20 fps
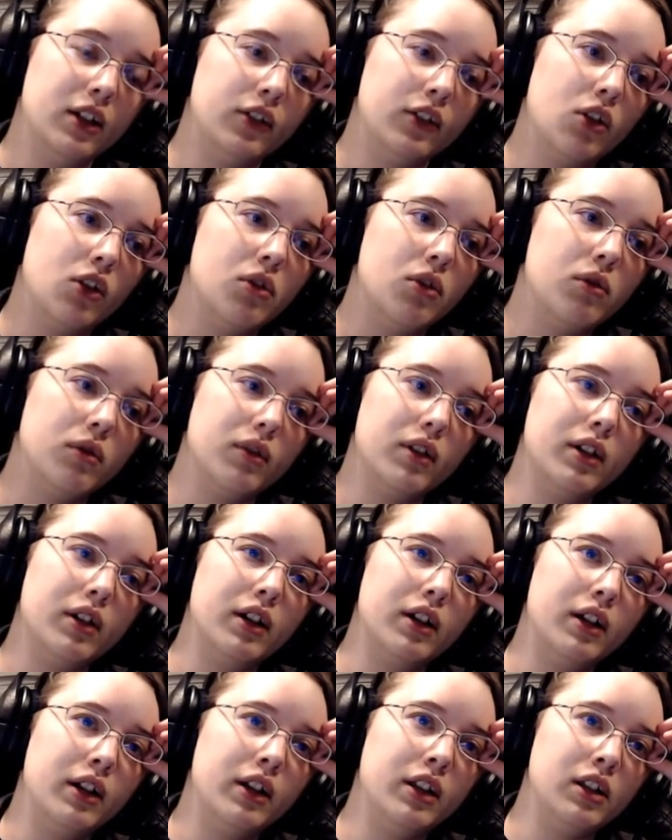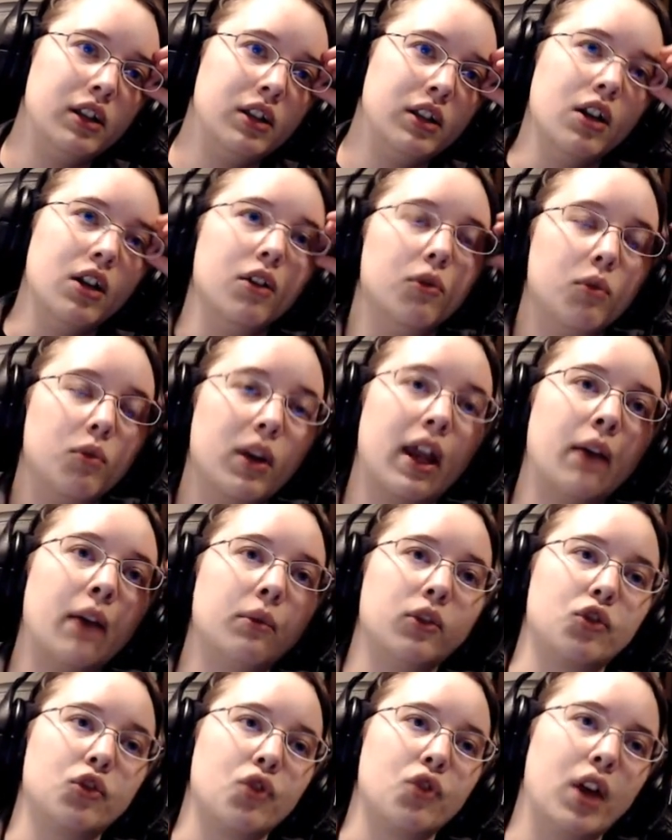So, you know, when I
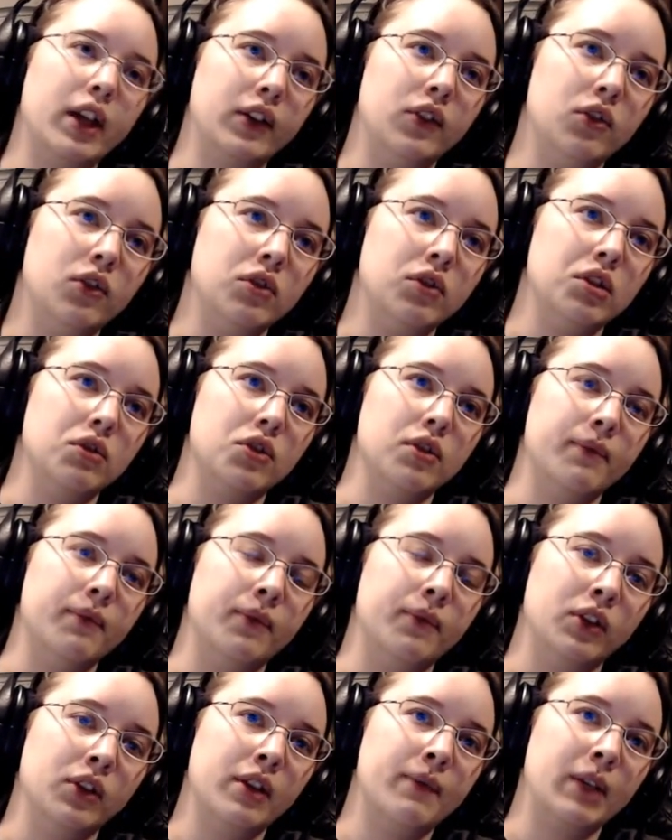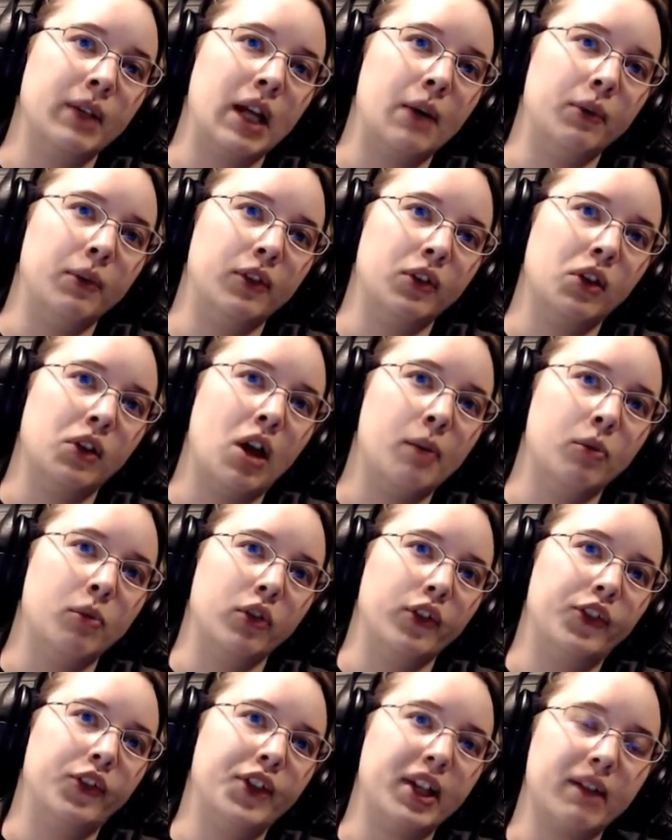was trying to do YouTube for a living, I was a lot
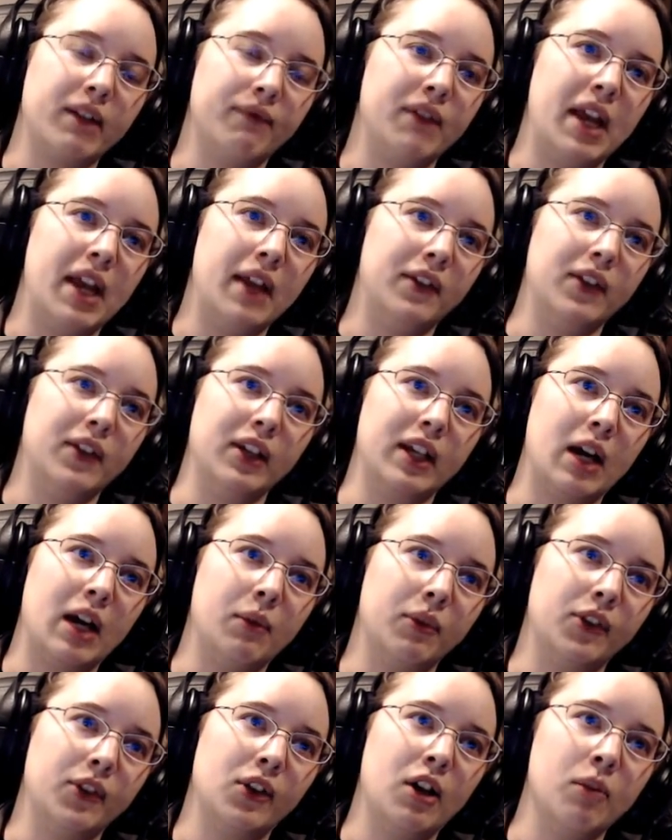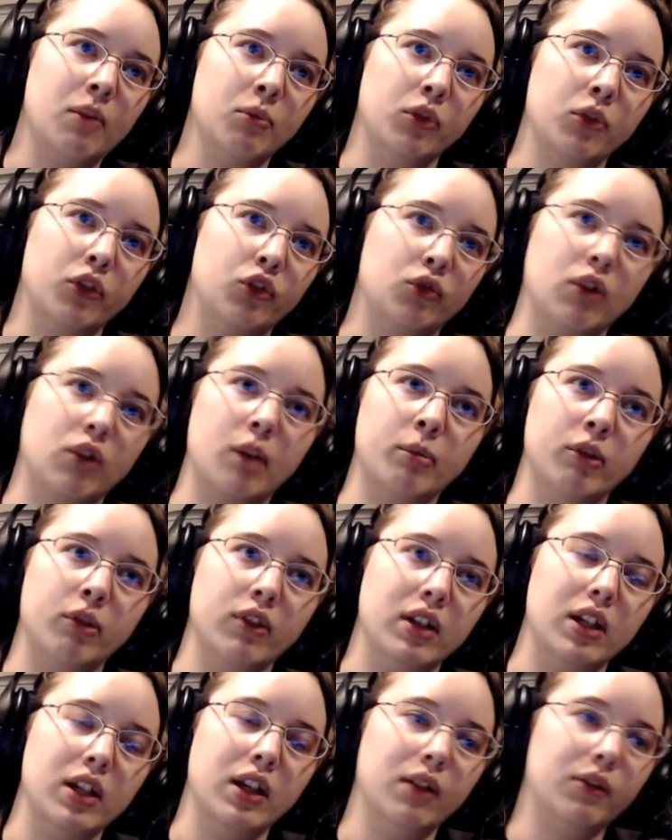more sycophantic. I was a lot more
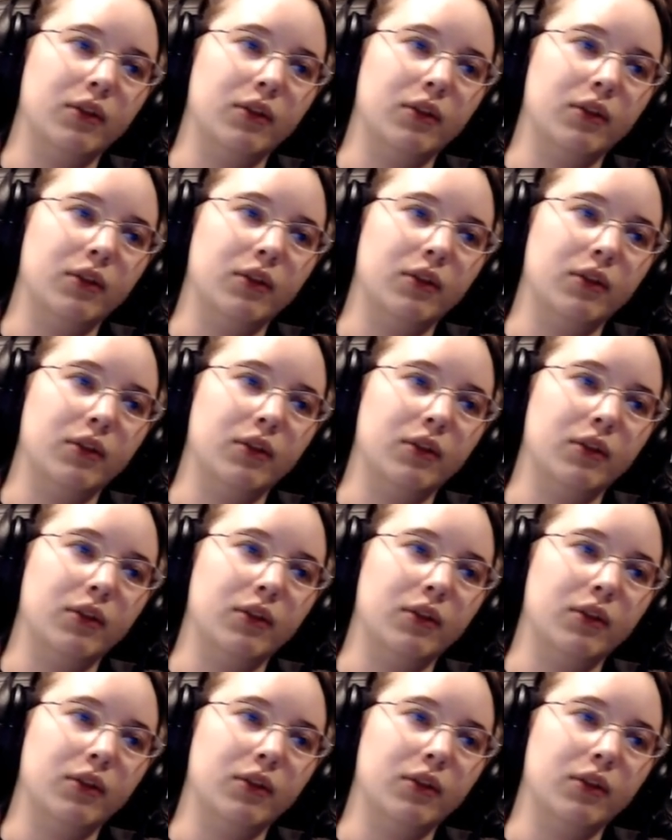scrubbery.